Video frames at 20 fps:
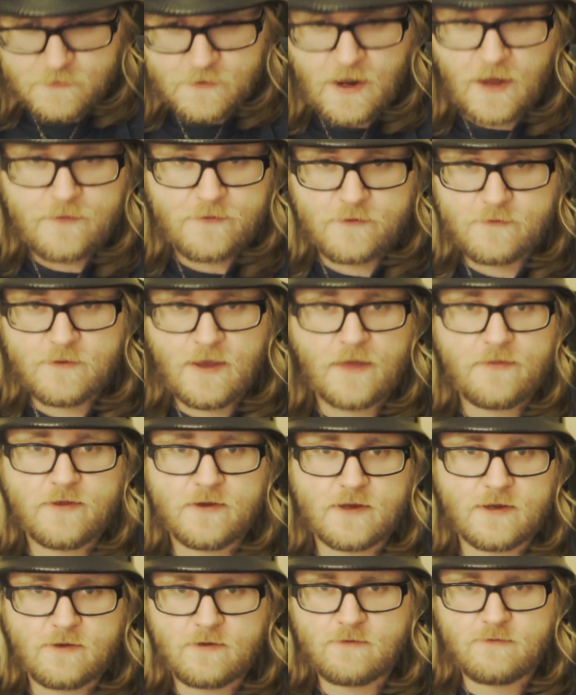Not
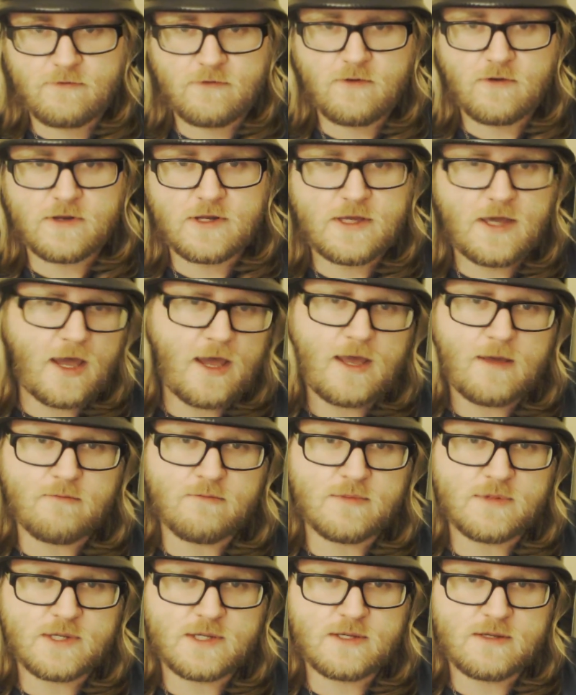the good
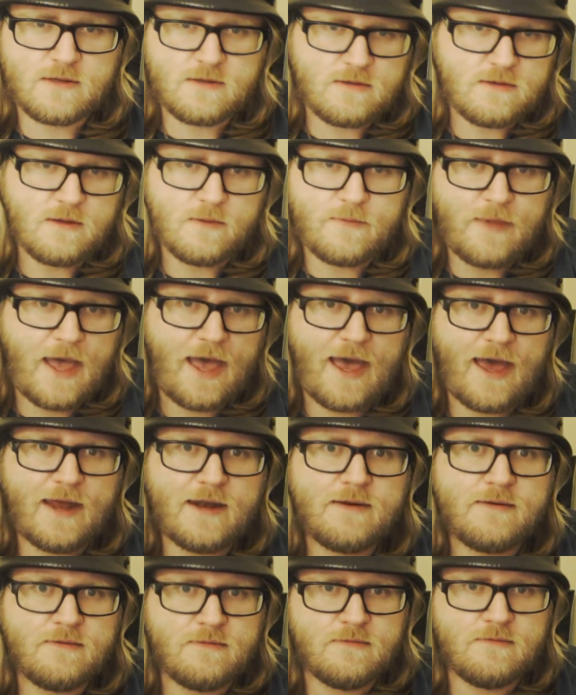games, the
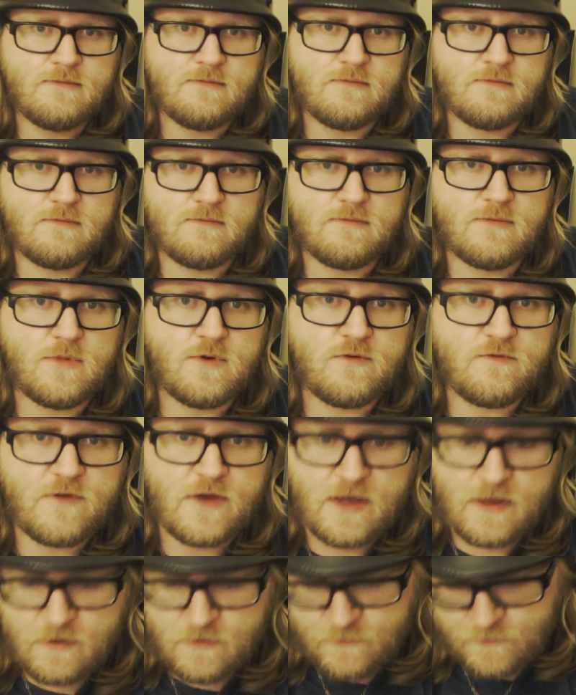bad
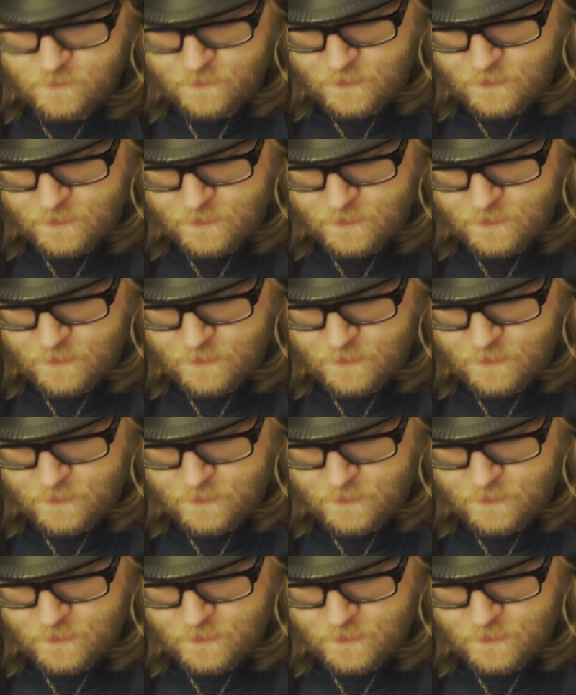movie.